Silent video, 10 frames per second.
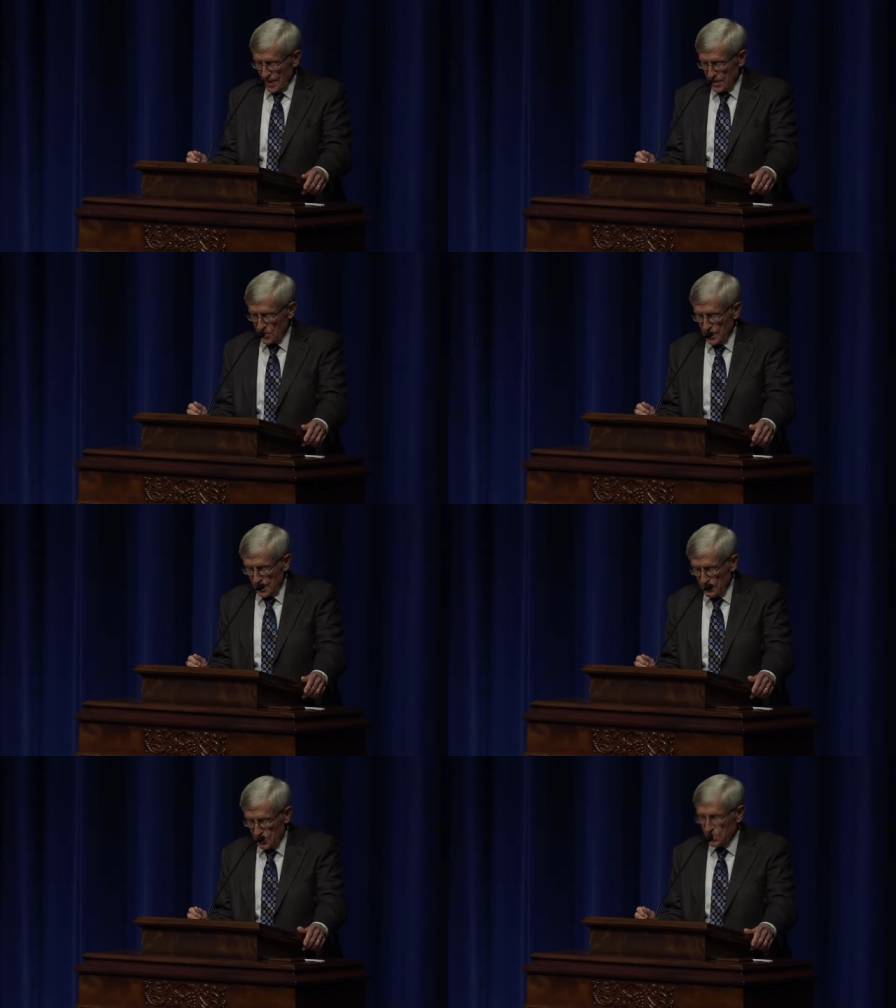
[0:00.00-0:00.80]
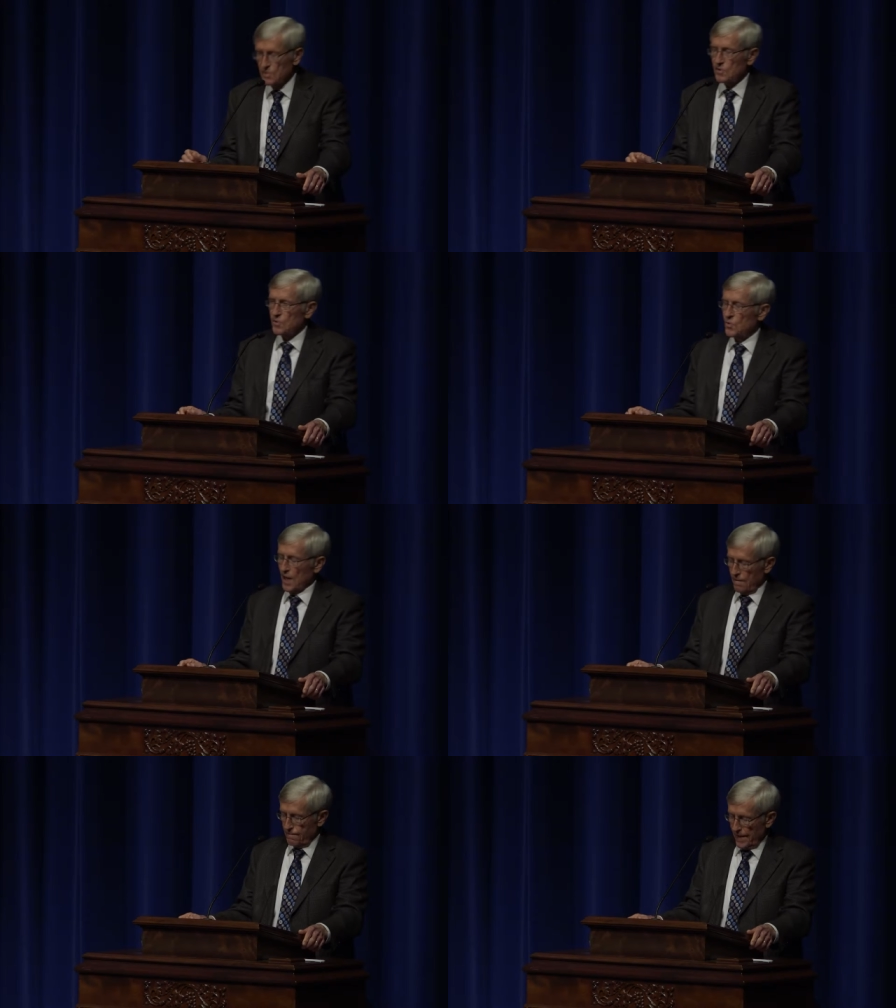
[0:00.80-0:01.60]
as it is
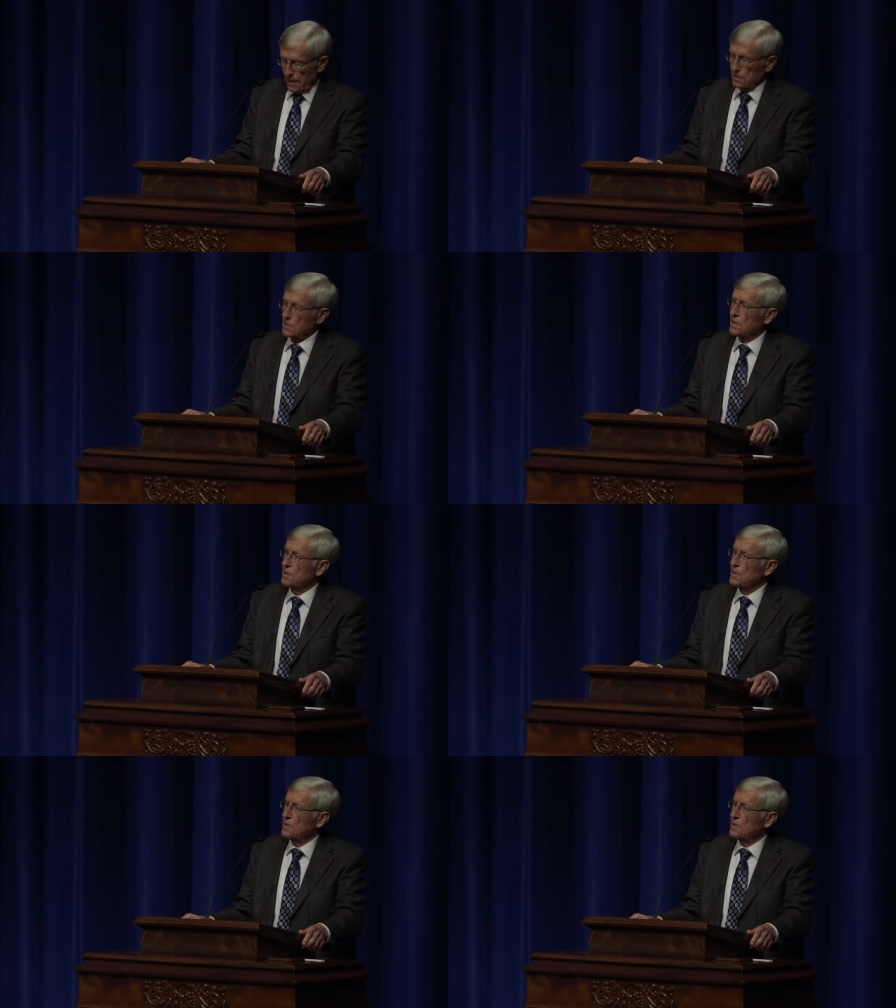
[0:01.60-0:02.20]
what I've found.